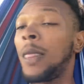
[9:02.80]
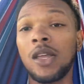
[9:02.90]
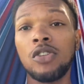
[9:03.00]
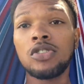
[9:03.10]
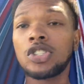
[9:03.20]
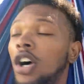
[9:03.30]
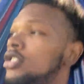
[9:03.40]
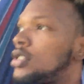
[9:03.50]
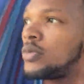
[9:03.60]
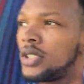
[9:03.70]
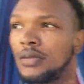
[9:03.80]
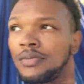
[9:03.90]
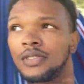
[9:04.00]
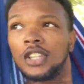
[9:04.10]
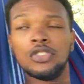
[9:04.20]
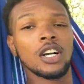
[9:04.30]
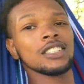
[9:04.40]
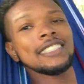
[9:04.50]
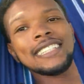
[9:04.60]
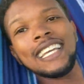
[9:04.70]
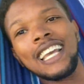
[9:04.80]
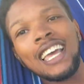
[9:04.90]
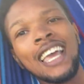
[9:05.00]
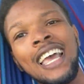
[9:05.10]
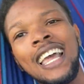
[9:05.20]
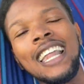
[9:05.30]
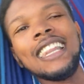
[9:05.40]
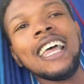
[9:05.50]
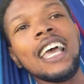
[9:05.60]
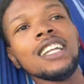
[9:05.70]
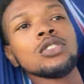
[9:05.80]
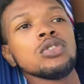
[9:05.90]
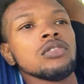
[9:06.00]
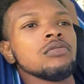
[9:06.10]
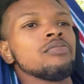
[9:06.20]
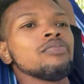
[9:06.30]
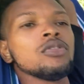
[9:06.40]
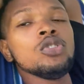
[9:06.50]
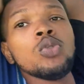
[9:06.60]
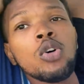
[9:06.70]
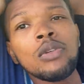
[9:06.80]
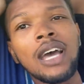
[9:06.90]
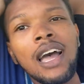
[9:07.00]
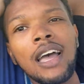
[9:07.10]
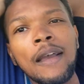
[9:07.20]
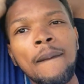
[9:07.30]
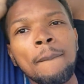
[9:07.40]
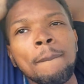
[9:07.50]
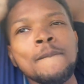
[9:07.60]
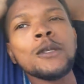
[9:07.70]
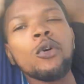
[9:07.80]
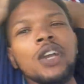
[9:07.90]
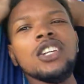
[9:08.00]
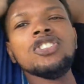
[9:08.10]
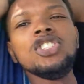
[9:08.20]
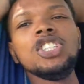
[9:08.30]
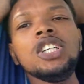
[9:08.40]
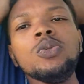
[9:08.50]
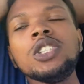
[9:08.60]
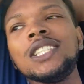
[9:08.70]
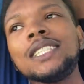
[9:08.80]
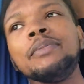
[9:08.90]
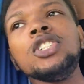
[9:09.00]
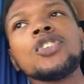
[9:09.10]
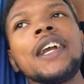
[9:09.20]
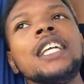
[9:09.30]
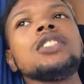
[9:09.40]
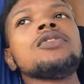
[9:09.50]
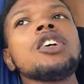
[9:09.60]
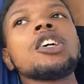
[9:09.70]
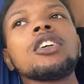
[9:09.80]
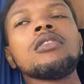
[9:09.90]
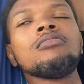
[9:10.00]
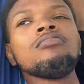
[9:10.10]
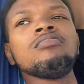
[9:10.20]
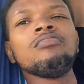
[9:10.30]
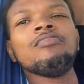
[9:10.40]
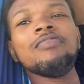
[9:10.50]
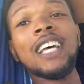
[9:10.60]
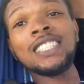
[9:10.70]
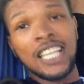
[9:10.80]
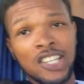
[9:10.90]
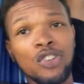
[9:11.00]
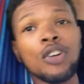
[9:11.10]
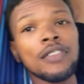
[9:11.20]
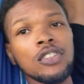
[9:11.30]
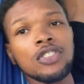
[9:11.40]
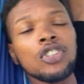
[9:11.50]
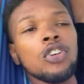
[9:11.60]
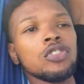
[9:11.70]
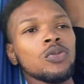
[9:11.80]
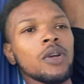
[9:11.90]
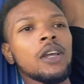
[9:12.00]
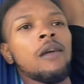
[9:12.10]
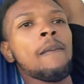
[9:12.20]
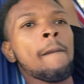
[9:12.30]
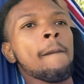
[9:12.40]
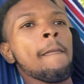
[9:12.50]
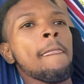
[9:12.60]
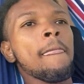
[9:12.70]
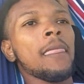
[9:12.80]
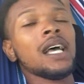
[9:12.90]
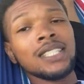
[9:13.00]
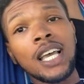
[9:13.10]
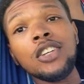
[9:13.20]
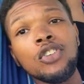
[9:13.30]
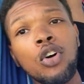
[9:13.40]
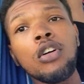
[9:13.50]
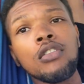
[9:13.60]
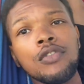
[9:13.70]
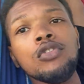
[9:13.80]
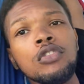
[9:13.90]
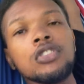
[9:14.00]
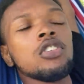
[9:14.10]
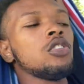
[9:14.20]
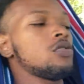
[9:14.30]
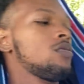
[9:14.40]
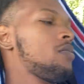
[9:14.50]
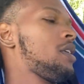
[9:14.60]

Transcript: you're the chosen one. And you understand that you won't die. Your energy would just be transferred. That's how you know if you're the chosen one. That's how you know if you're the chosen one,